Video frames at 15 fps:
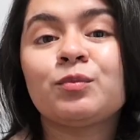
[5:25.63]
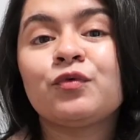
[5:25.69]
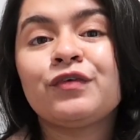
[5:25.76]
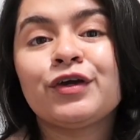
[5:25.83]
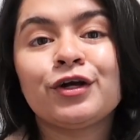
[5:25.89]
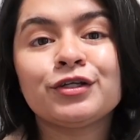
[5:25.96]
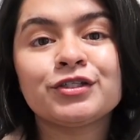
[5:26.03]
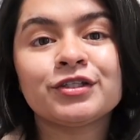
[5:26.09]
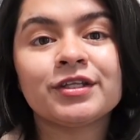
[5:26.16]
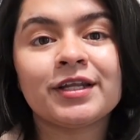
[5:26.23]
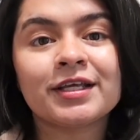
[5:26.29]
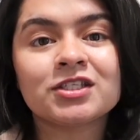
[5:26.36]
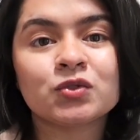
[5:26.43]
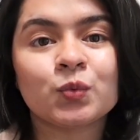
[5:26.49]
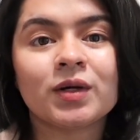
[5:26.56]
moving on to the
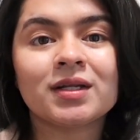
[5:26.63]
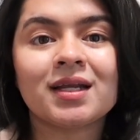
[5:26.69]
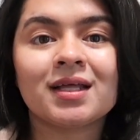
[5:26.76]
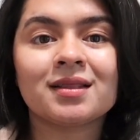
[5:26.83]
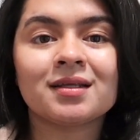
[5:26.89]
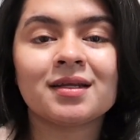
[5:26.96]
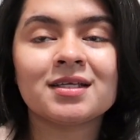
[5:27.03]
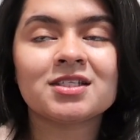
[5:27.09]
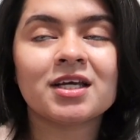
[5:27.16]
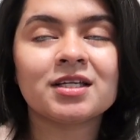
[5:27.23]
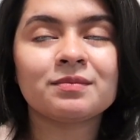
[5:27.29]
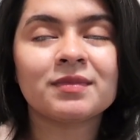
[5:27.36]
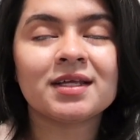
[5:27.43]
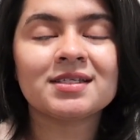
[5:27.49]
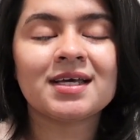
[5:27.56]
next one, and the next
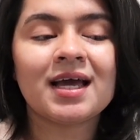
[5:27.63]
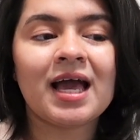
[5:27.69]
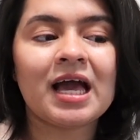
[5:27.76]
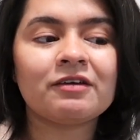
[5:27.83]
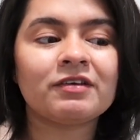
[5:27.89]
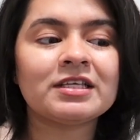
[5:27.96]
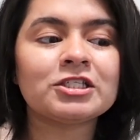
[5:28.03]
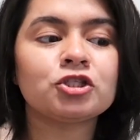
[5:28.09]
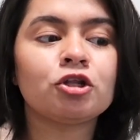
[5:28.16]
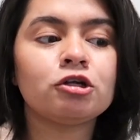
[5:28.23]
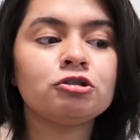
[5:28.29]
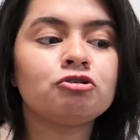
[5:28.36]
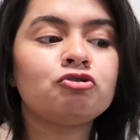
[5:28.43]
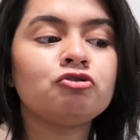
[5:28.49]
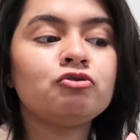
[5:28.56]
item that I have is
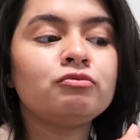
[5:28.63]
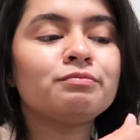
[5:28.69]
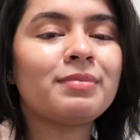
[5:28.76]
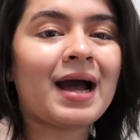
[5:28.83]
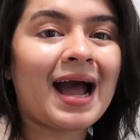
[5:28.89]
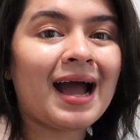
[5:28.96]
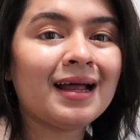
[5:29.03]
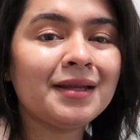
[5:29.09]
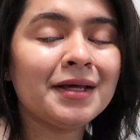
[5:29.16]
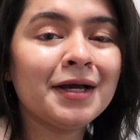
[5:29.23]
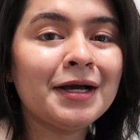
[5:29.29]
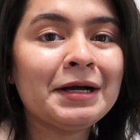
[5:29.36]
not too bad,